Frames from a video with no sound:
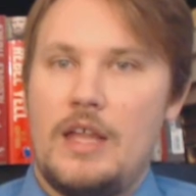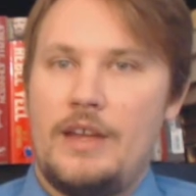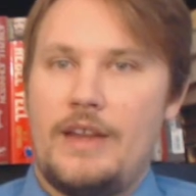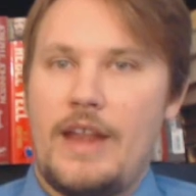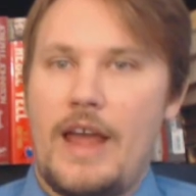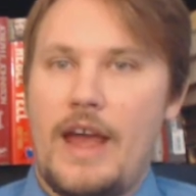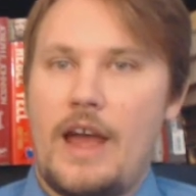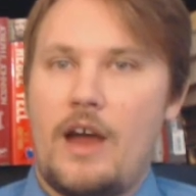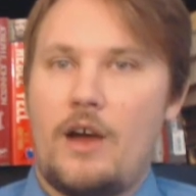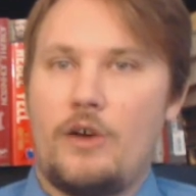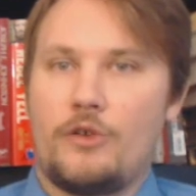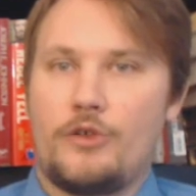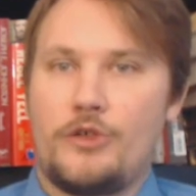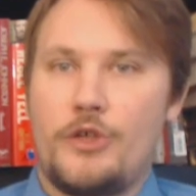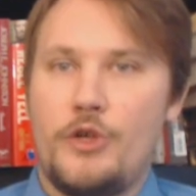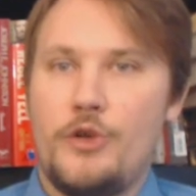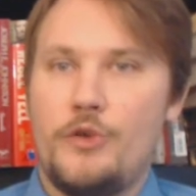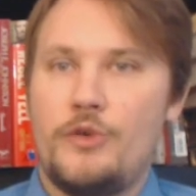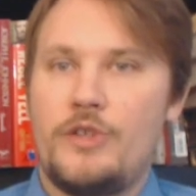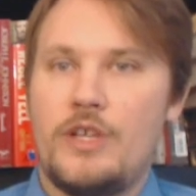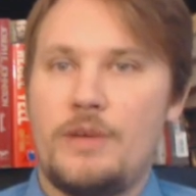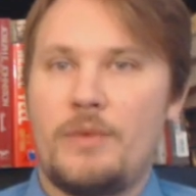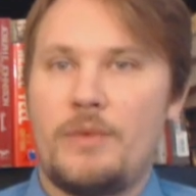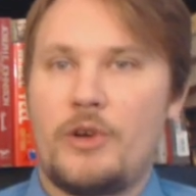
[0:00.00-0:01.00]
Now,
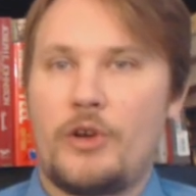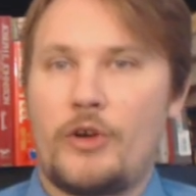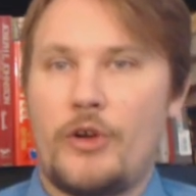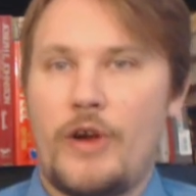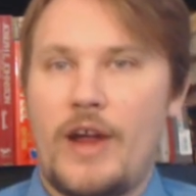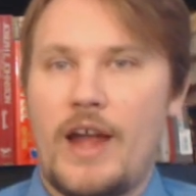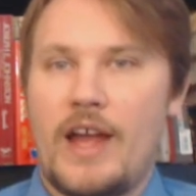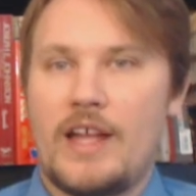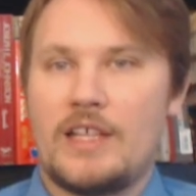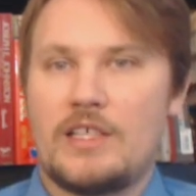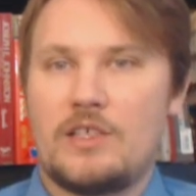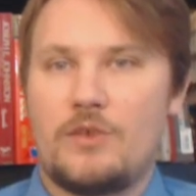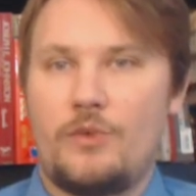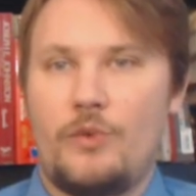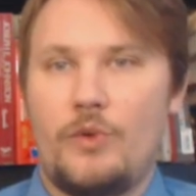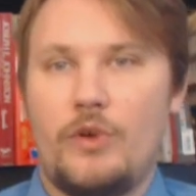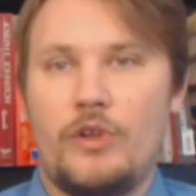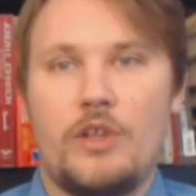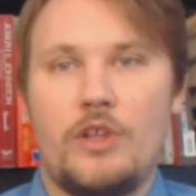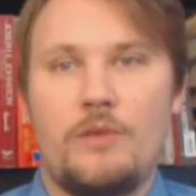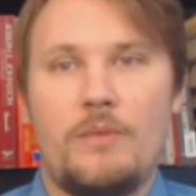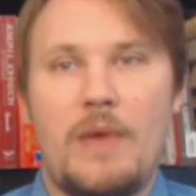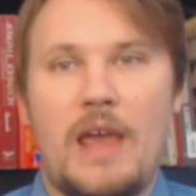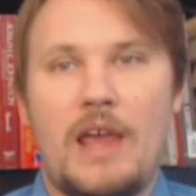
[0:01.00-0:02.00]
2 Democrats,
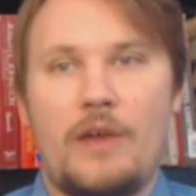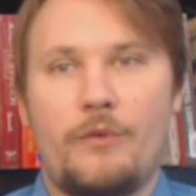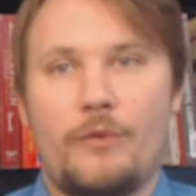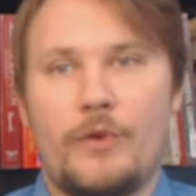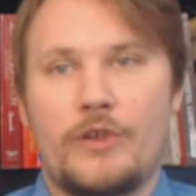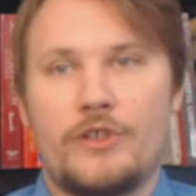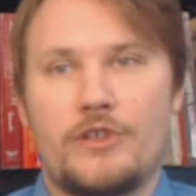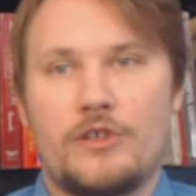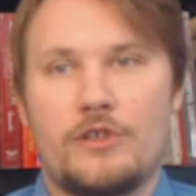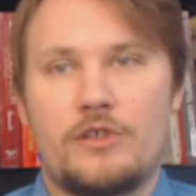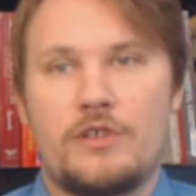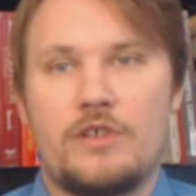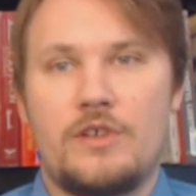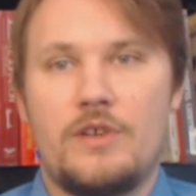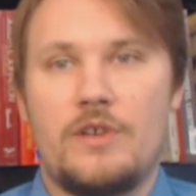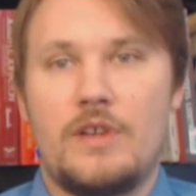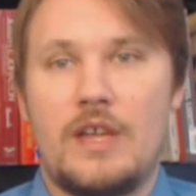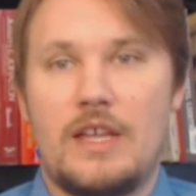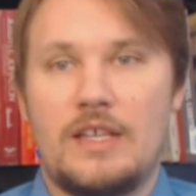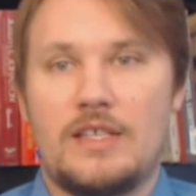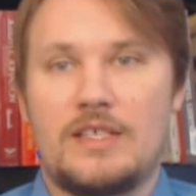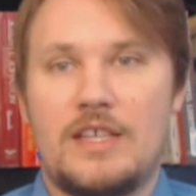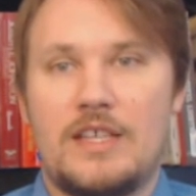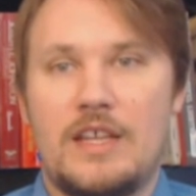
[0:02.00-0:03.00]
William A.
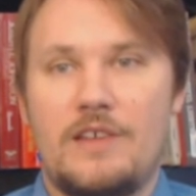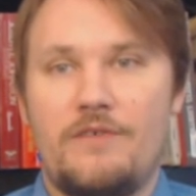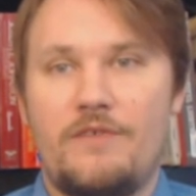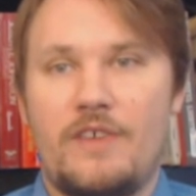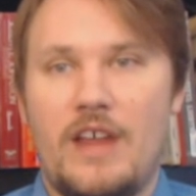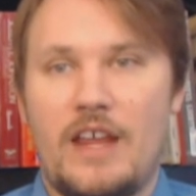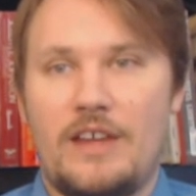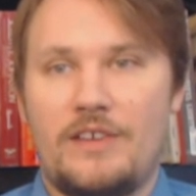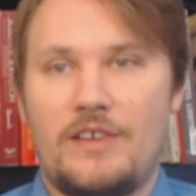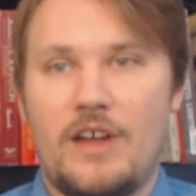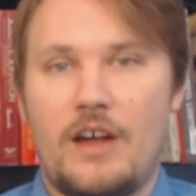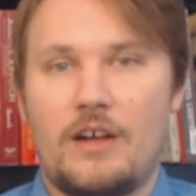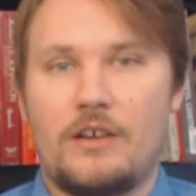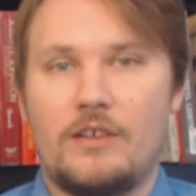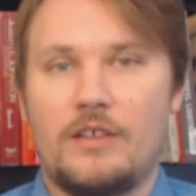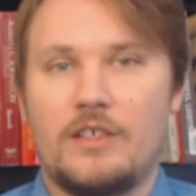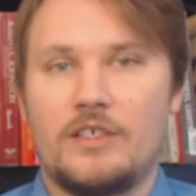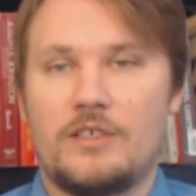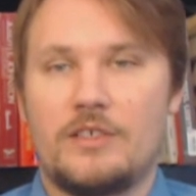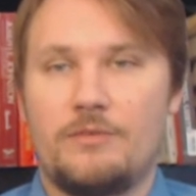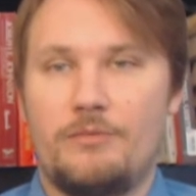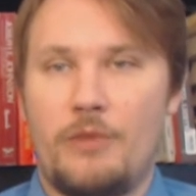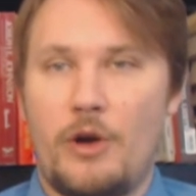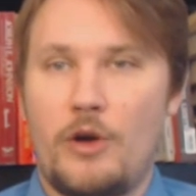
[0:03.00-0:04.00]
Richardson and Stephen A.
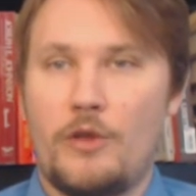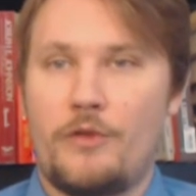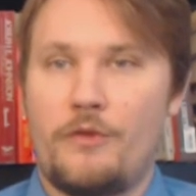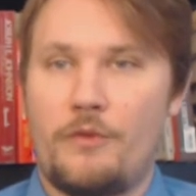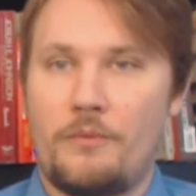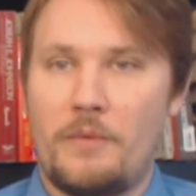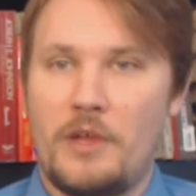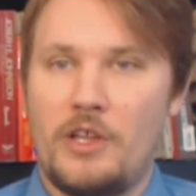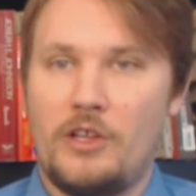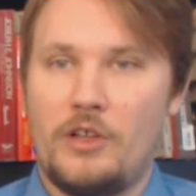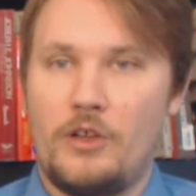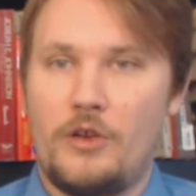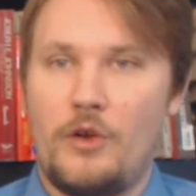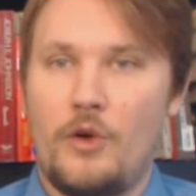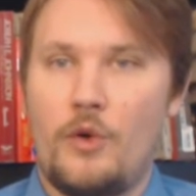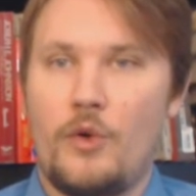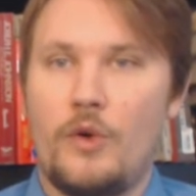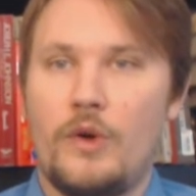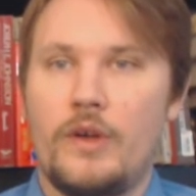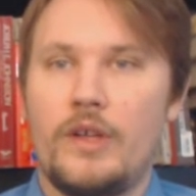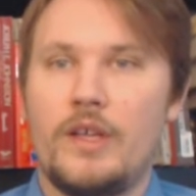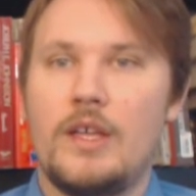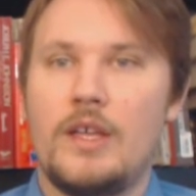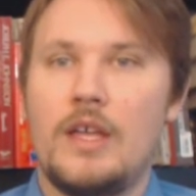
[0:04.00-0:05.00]
Douglas, both from
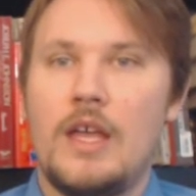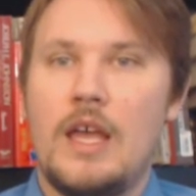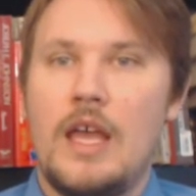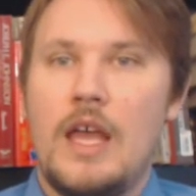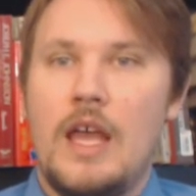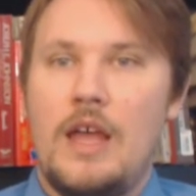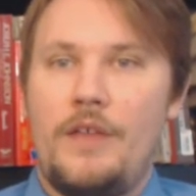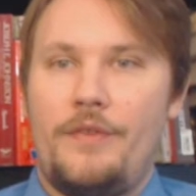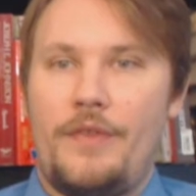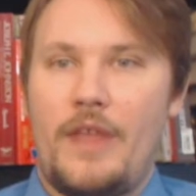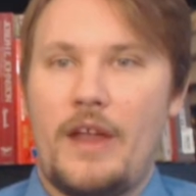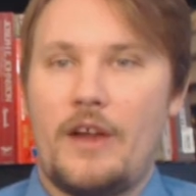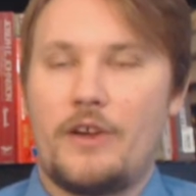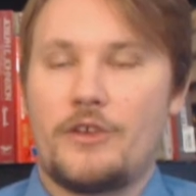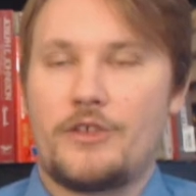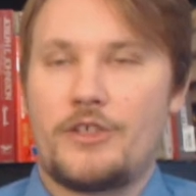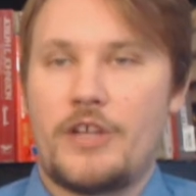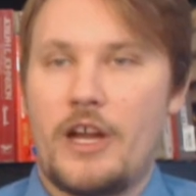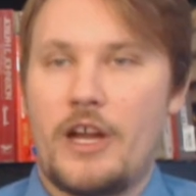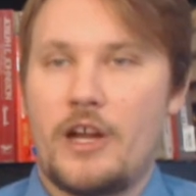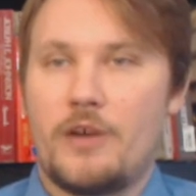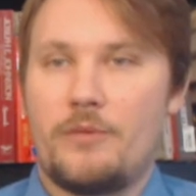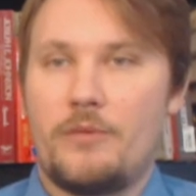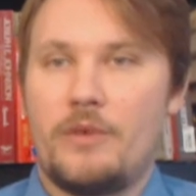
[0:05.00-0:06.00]
Illinois, they're
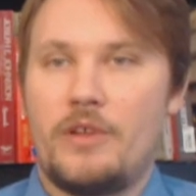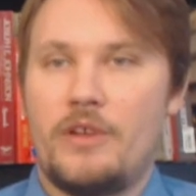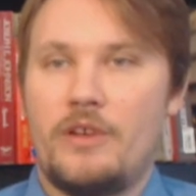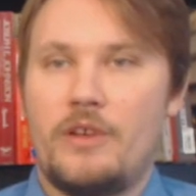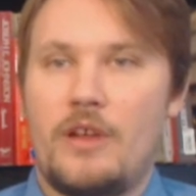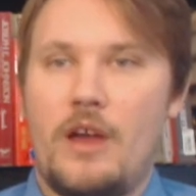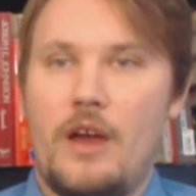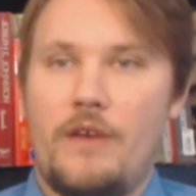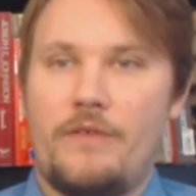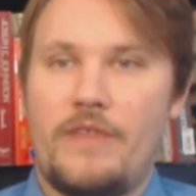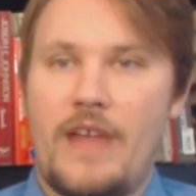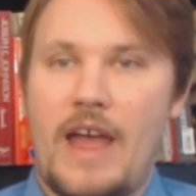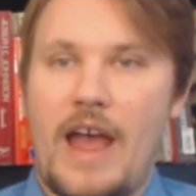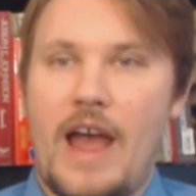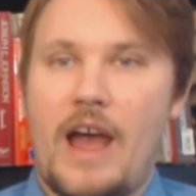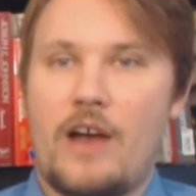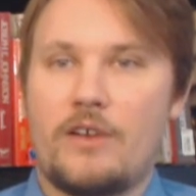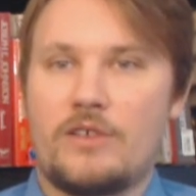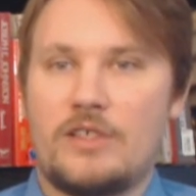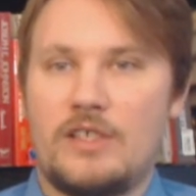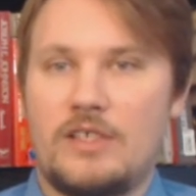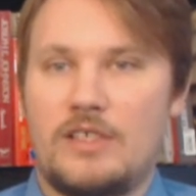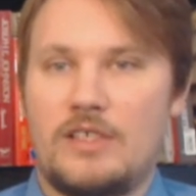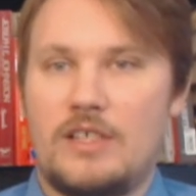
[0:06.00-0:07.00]
chairman of the
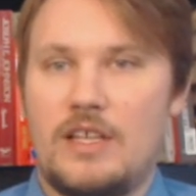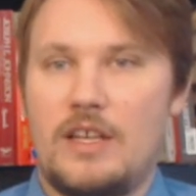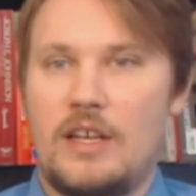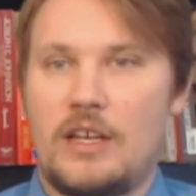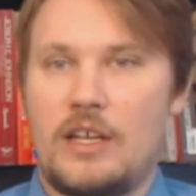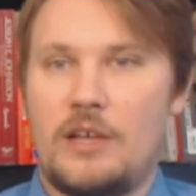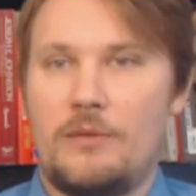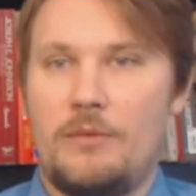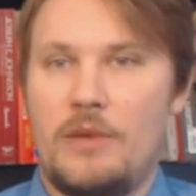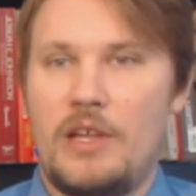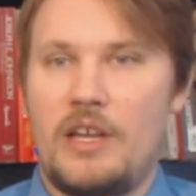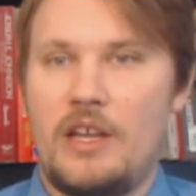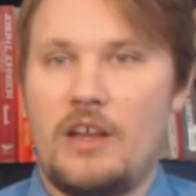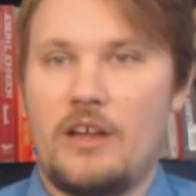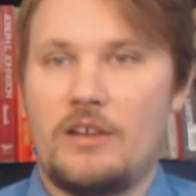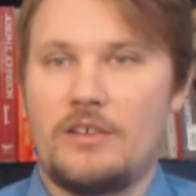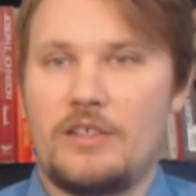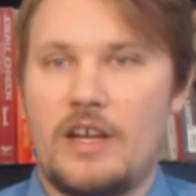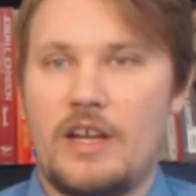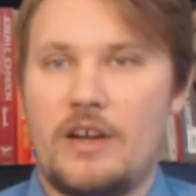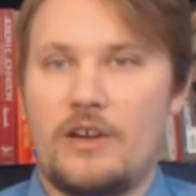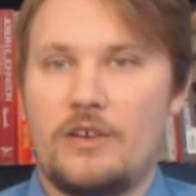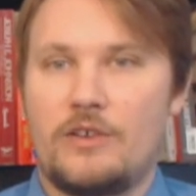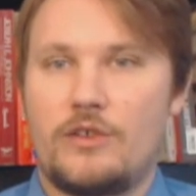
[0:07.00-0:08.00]
House and Senate Committee
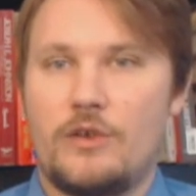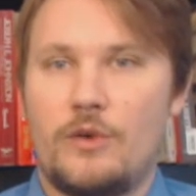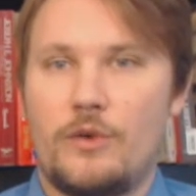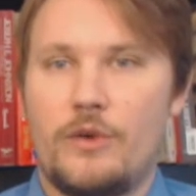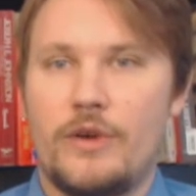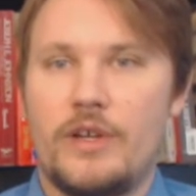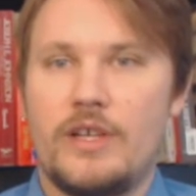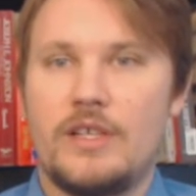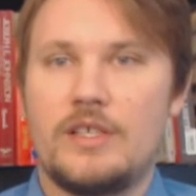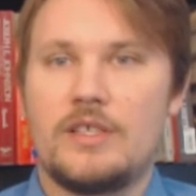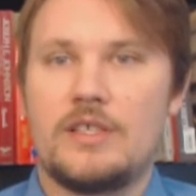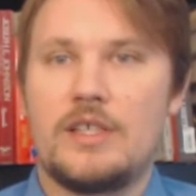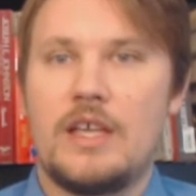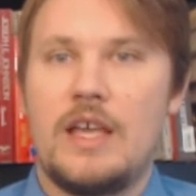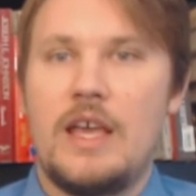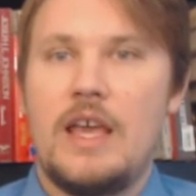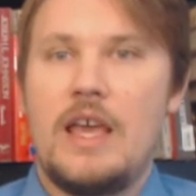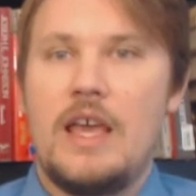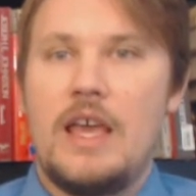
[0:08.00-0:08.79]
on Territories.